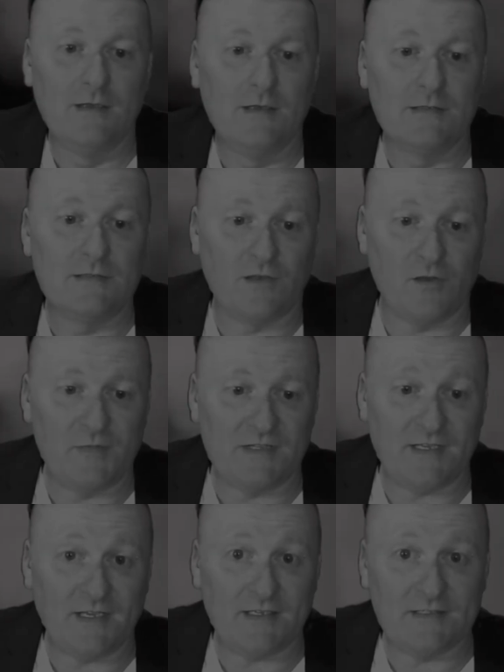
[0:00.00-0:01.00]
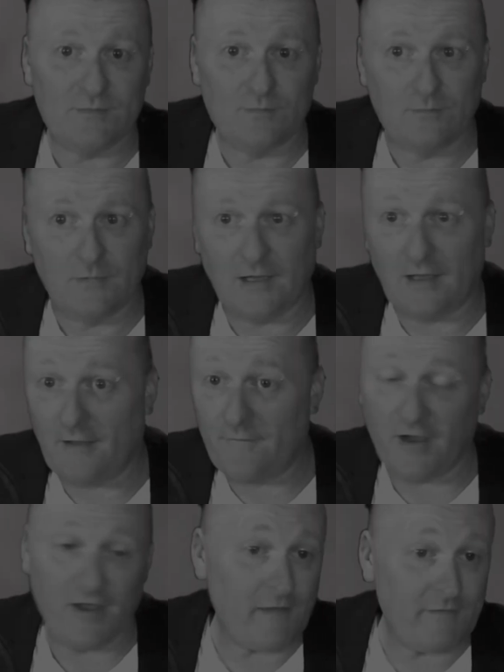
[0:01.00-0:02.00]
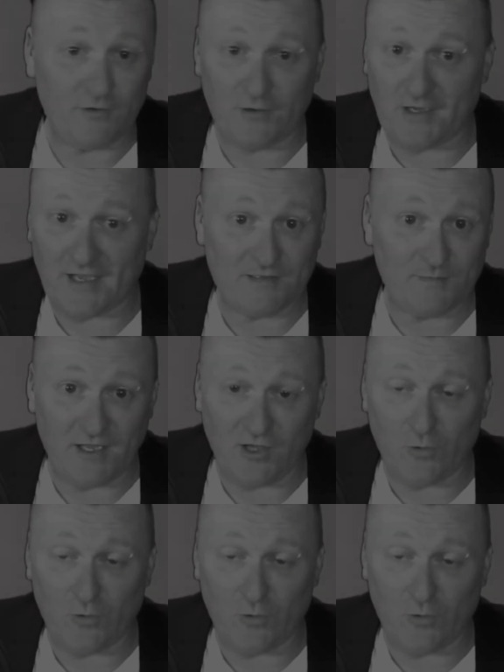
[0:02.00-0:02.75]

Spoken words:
So Matthias, if I ever do get to meet you